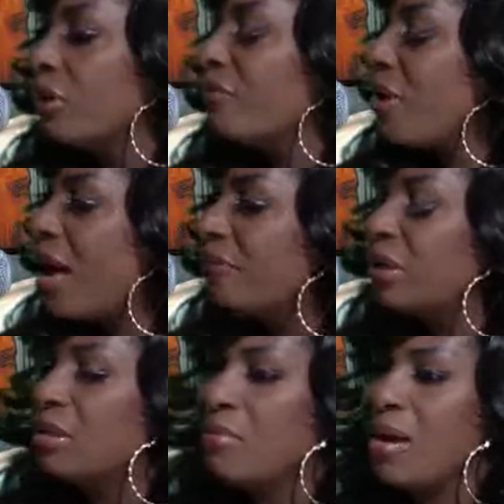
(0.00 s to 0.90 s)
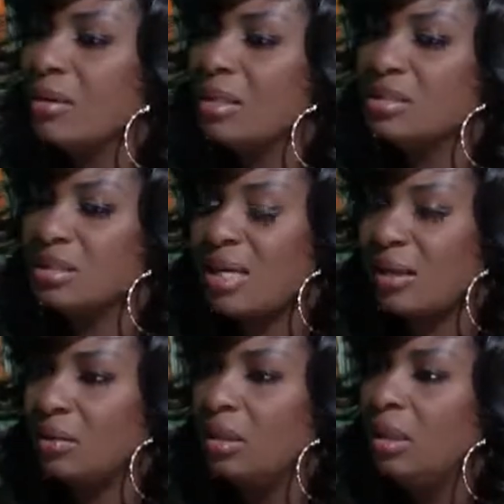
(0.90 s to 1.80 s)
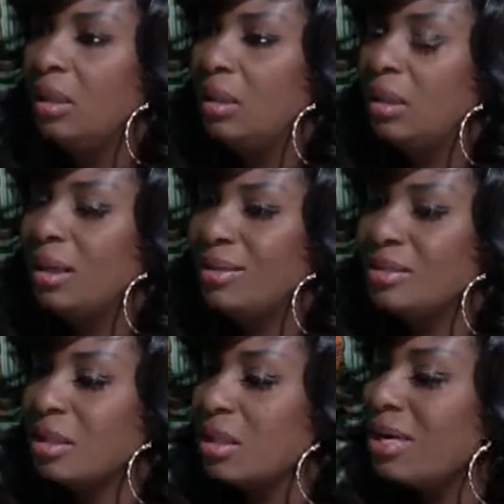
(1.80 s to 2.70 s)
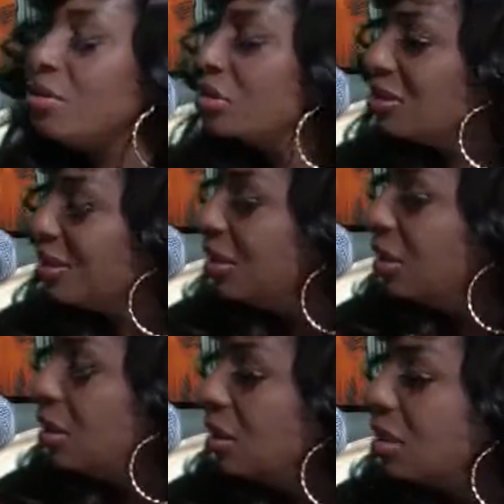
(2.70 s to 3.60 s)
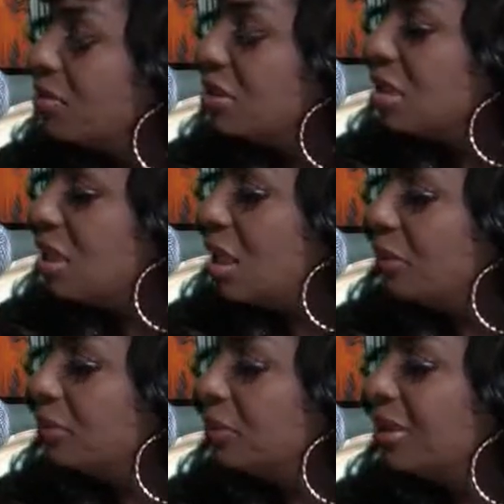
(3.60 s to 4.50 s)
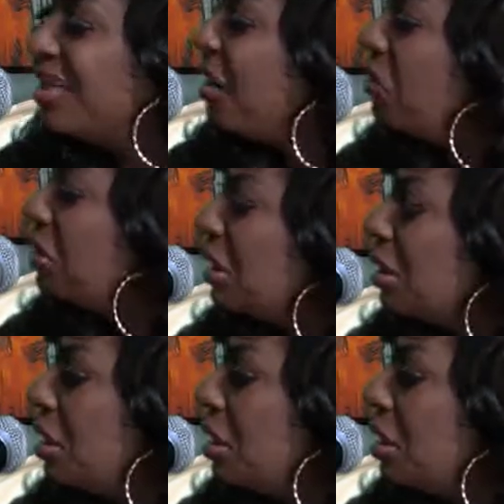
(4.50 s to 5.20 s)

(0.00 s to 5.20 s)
African Americans now is the inner city clubs, the neighborhood